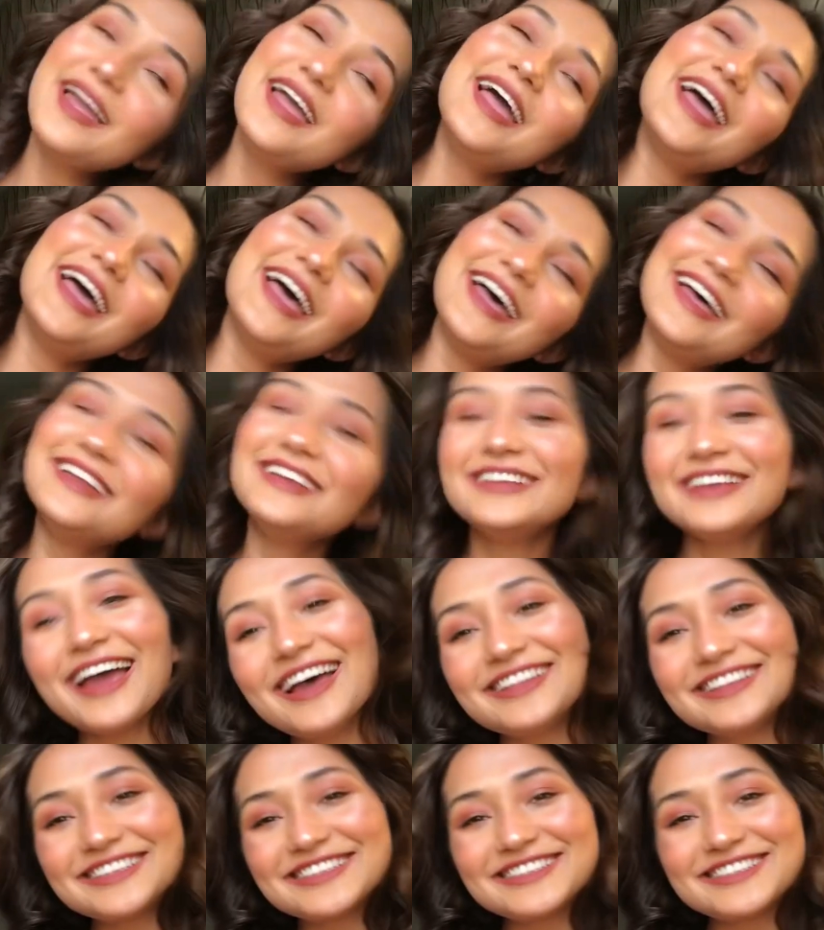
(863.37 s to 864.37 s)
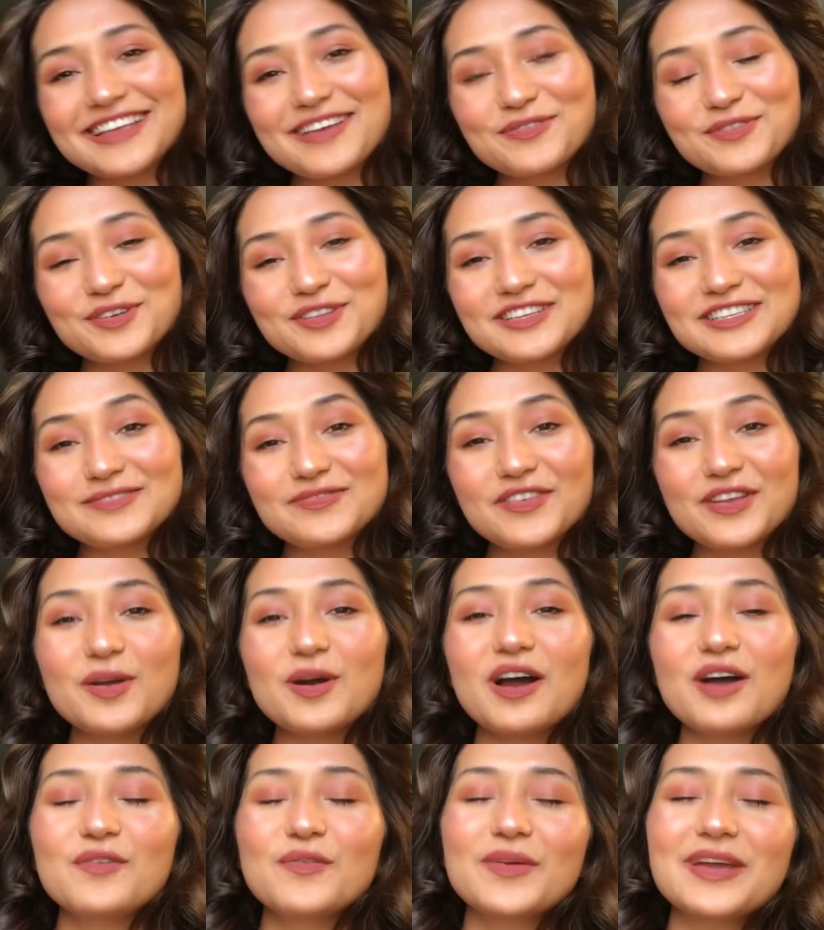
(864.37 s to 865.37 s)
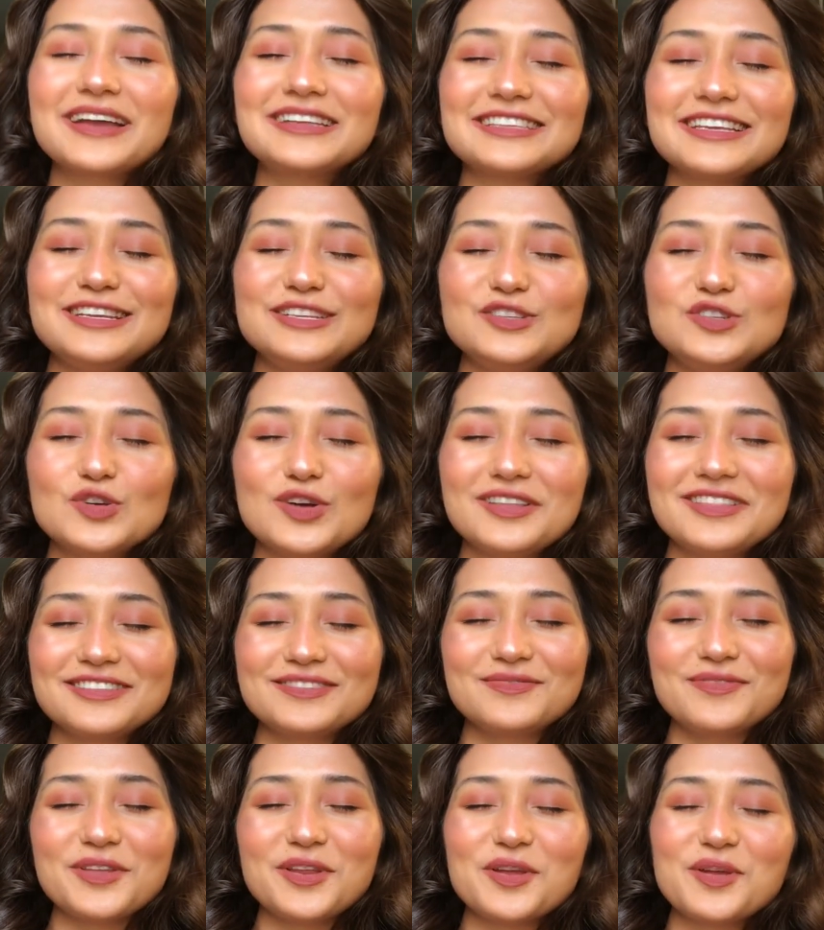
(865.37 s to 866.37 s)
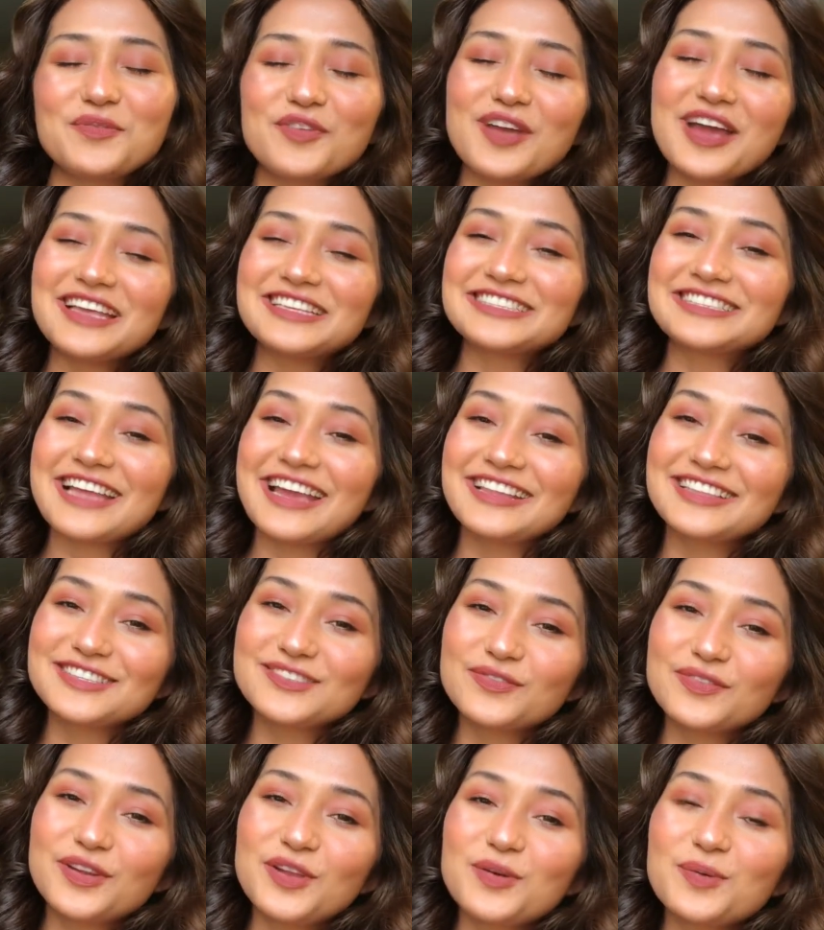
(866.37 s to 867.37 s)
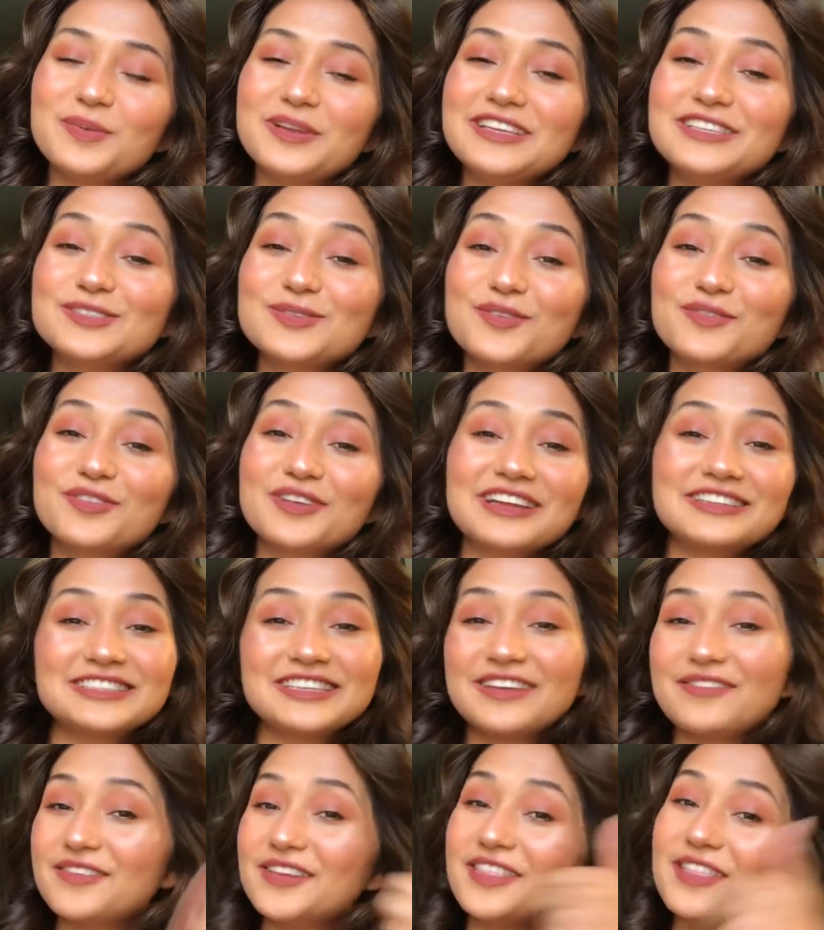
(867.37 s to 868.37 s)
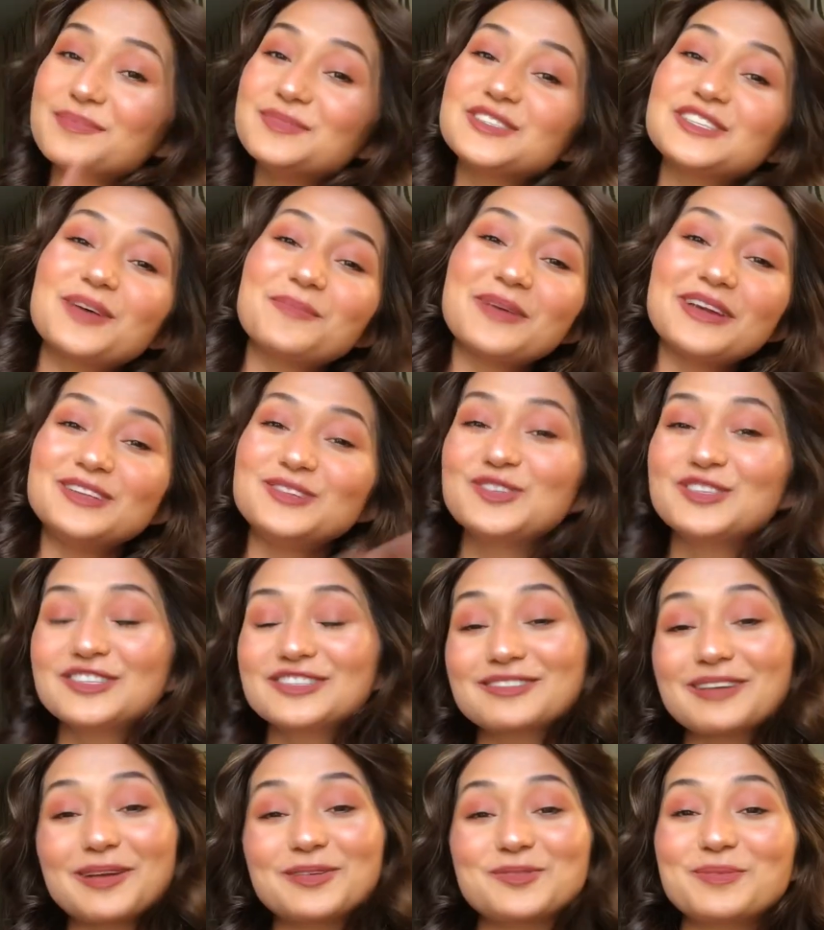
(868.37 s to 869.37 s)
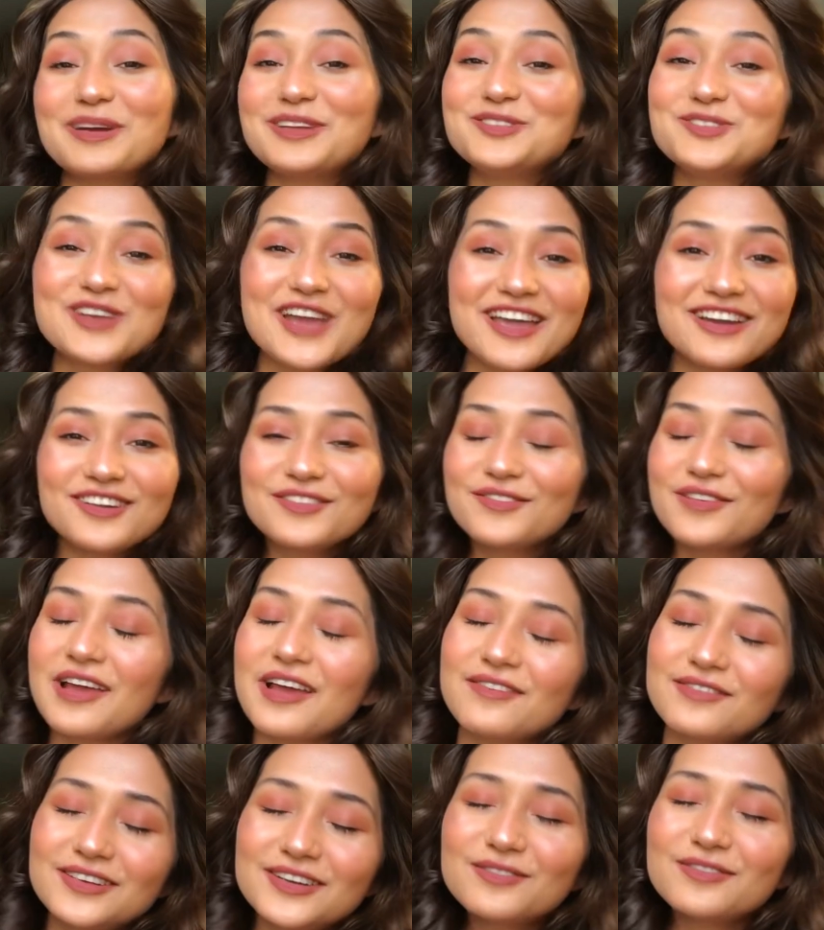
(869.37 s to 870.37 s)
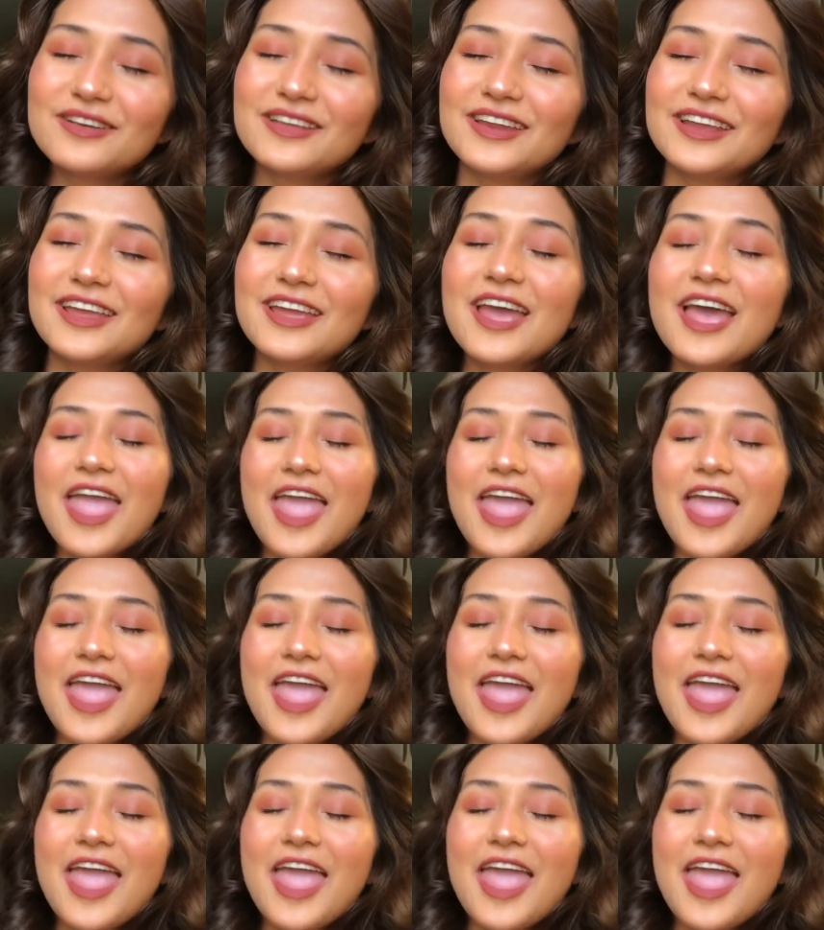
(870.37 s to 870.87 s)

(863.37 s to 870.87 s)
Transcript: And yeah, this is it for this video. I hope you guys enjoyed this video. If you guys like this video, please don't forget to give it a thumbs up and just subscribe to my channel if you haven't already.